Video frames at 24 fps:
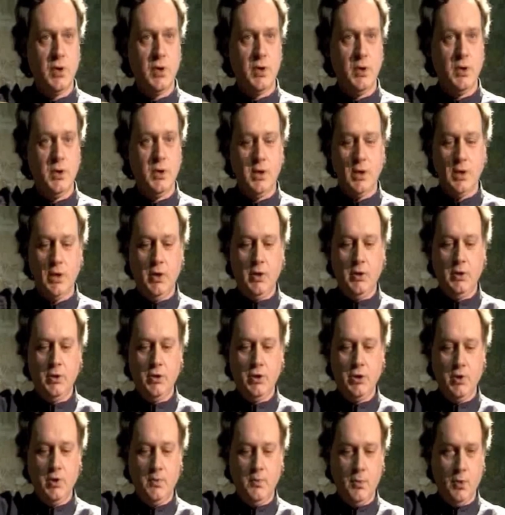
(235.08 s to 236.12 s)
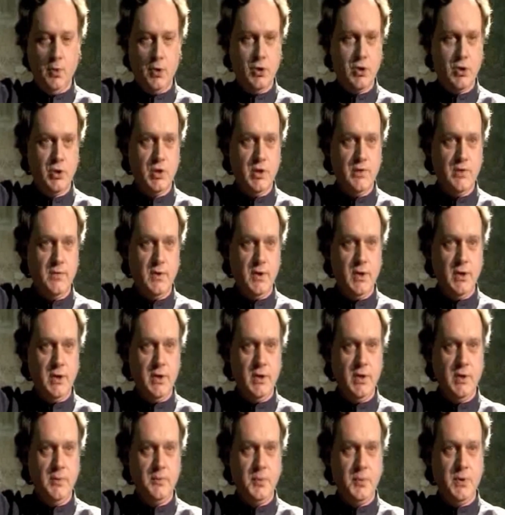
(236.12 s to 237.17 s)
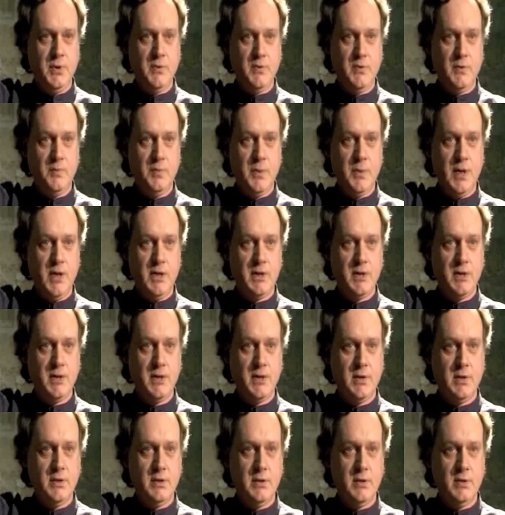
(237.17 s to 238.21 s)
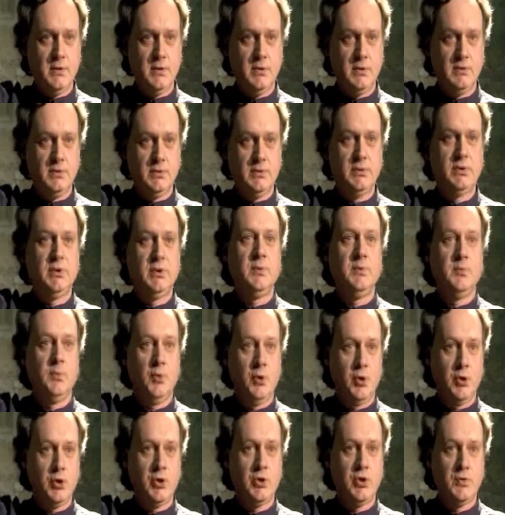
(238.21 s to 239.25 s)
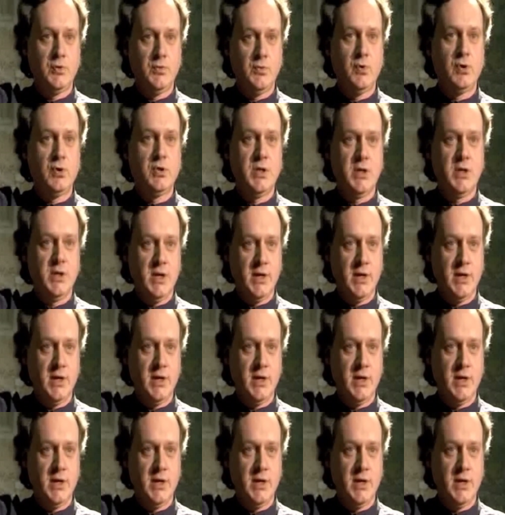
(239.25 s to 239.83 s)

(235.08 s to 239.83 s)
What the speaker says: of the finger on the bow stick and so forces the